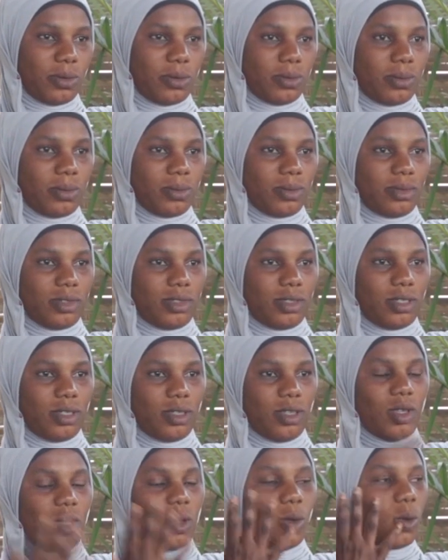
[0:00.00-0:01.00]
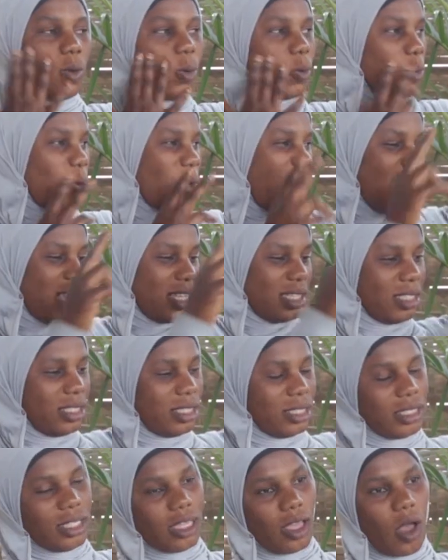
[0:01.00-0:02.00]
Deaf people normally they are more
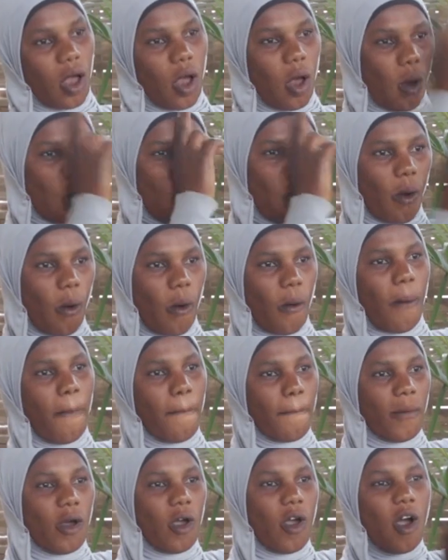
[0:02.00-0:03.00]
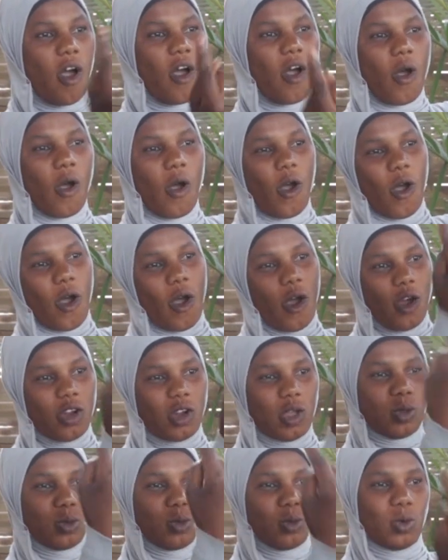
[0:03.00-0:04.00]
comfortable when they are
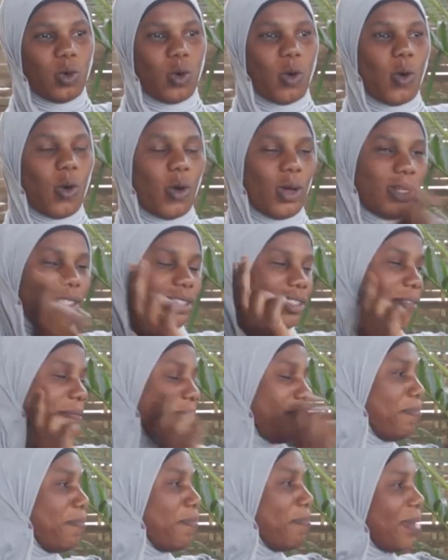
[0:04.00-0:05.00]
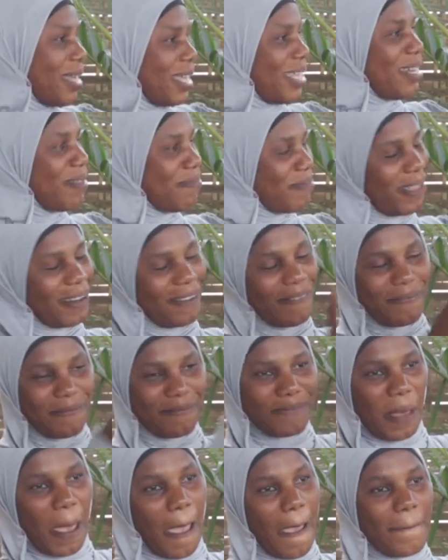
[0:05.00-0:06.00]
with us here. So when they are
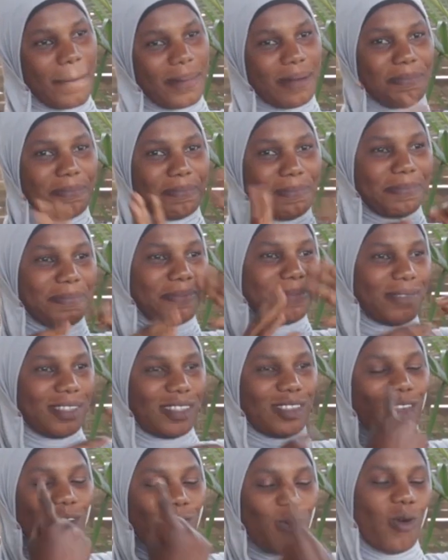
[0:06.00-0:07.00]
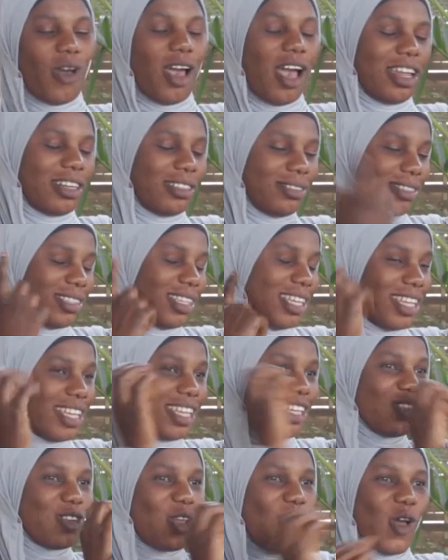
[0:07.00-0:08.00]
home, their family members will be
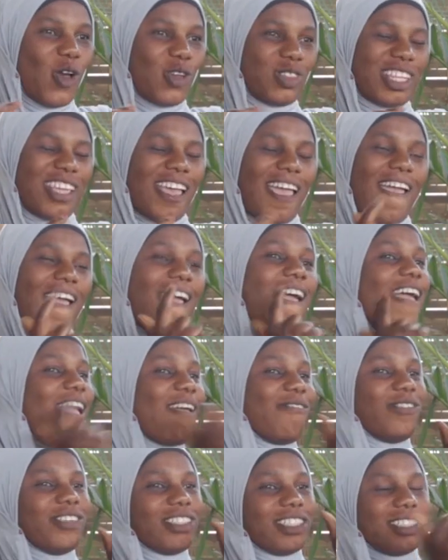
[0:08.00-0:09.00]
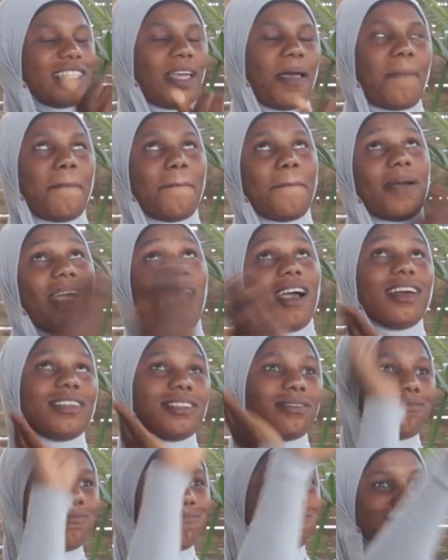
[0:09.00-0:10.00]
talking to
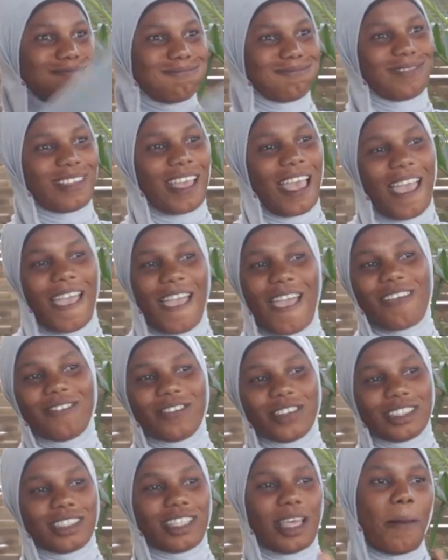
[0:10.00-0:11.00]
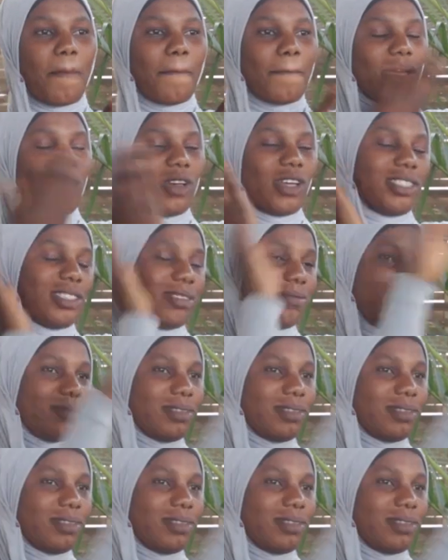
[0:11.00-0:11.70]
themselves and leaving the deaf person there.